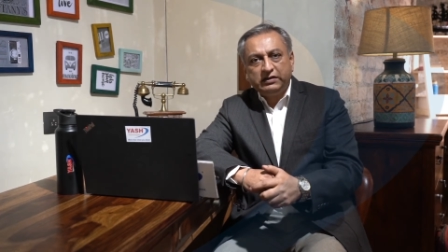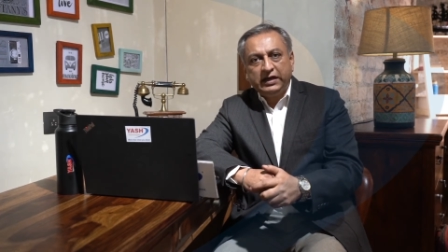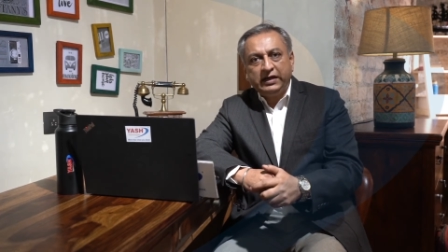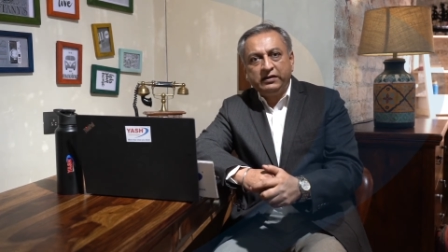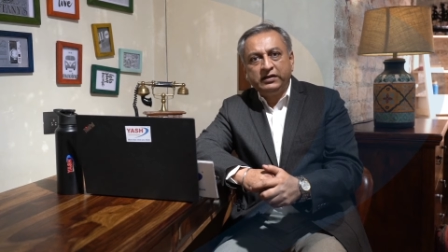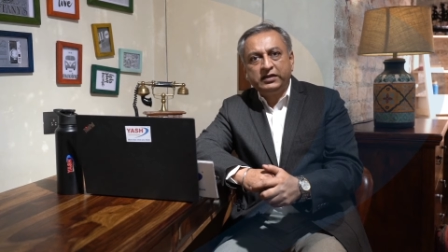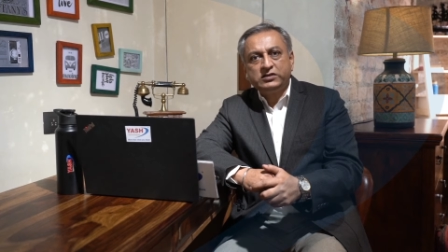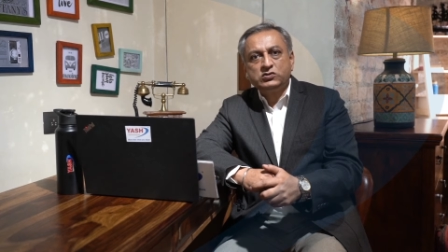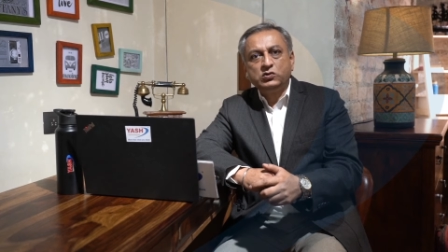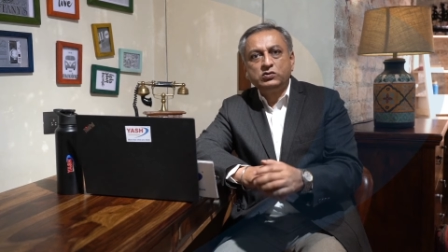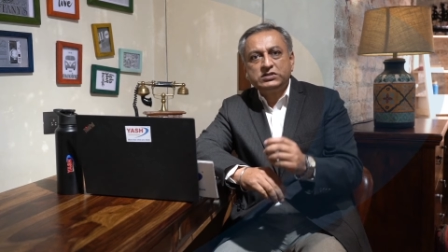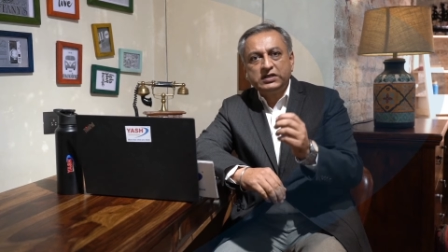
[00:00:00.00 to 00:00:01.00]
and there is
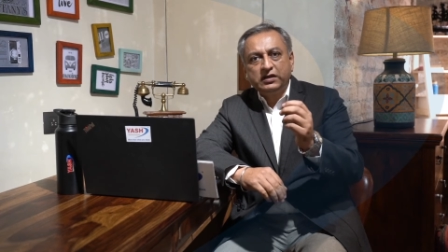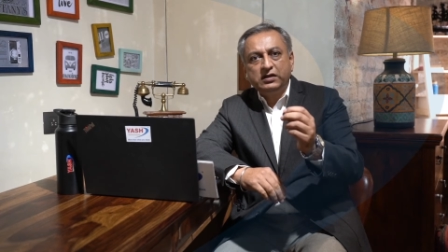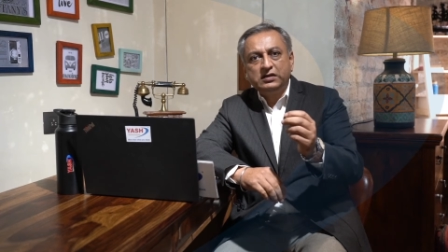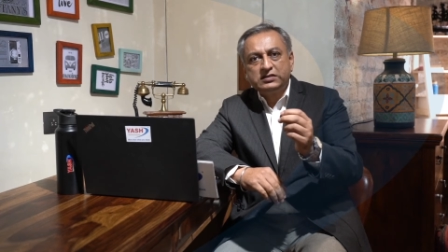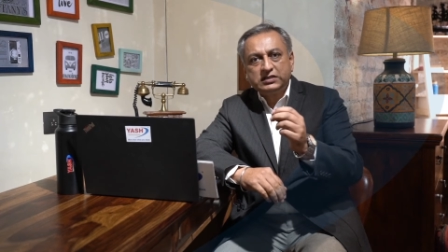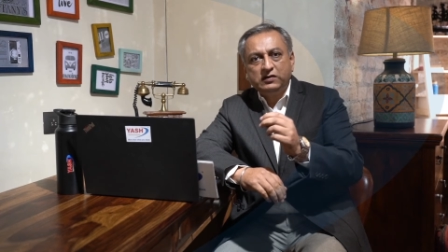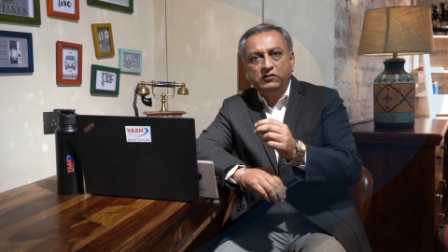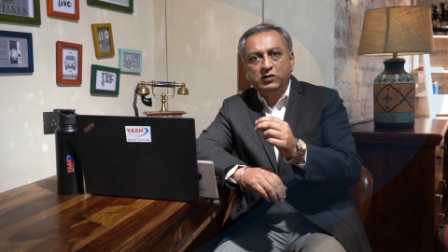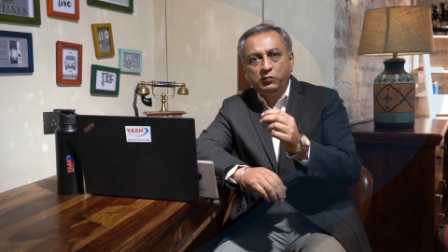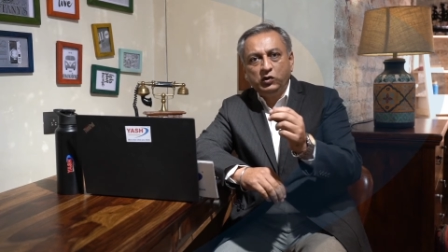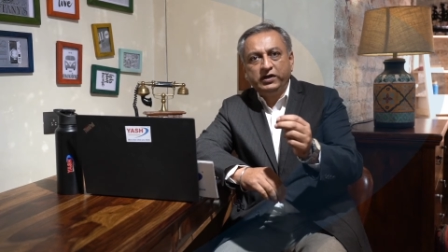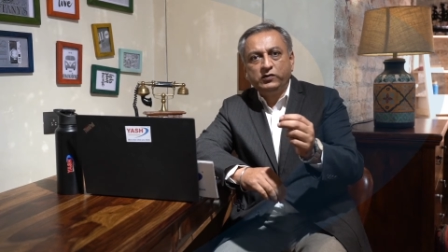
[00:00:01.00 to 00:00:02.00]
no single silver
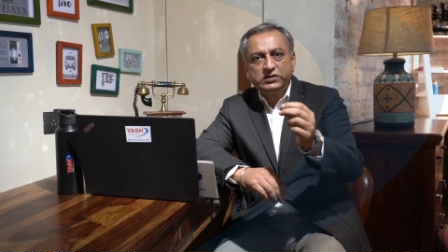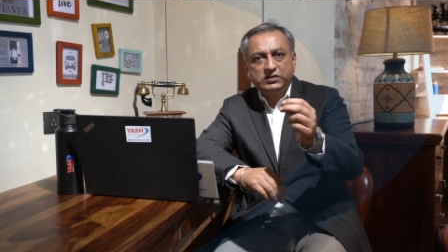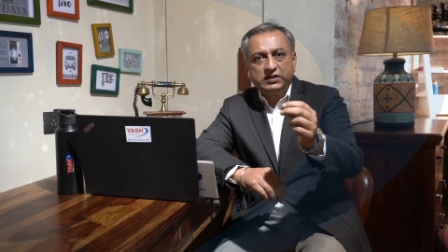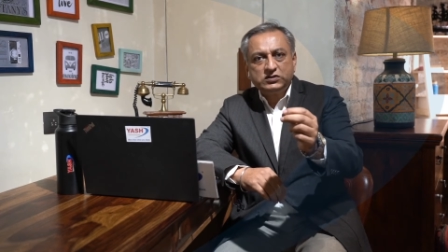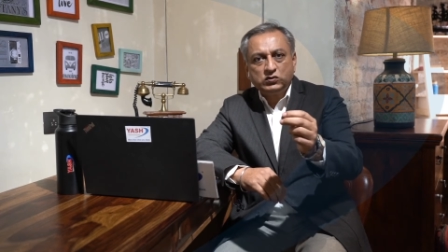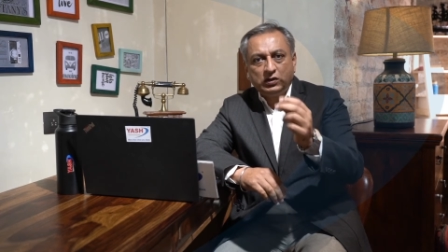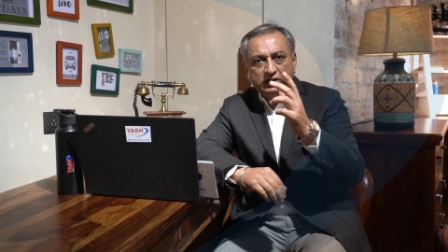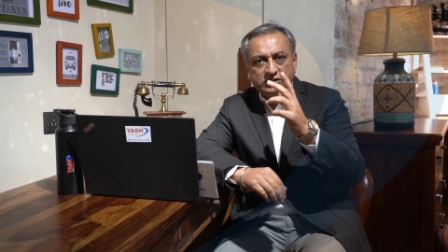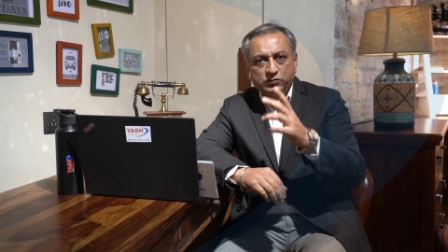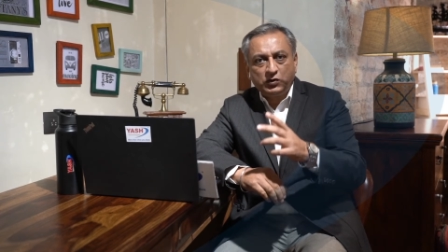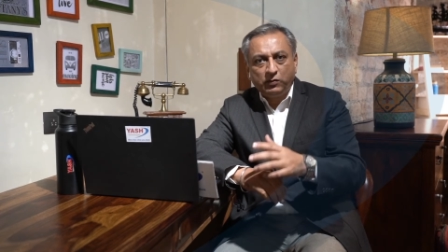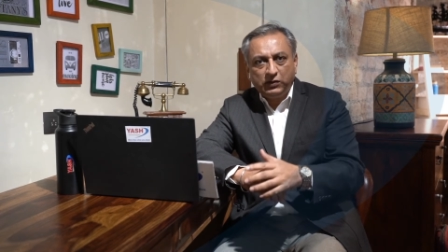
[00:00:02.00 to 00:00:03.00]
bullet which can solve this
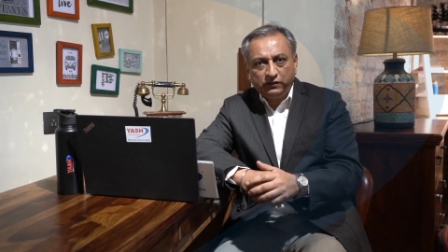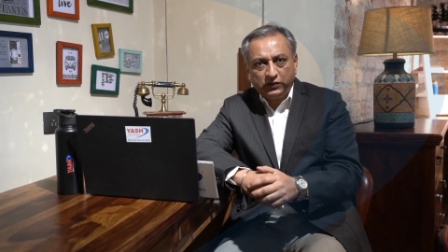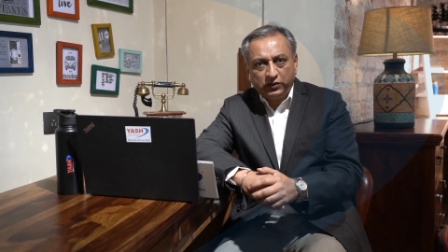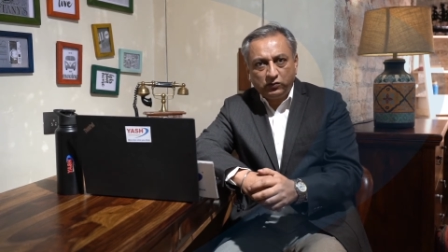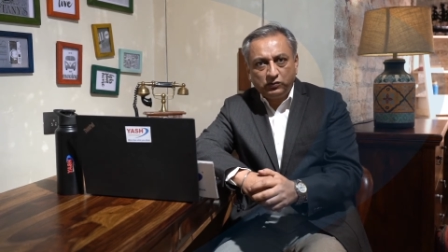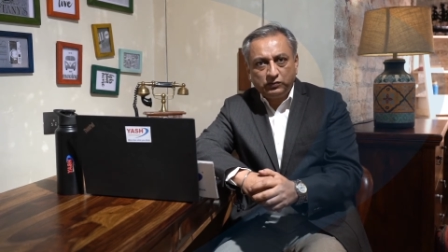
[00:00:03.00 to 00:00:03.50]
problem for you.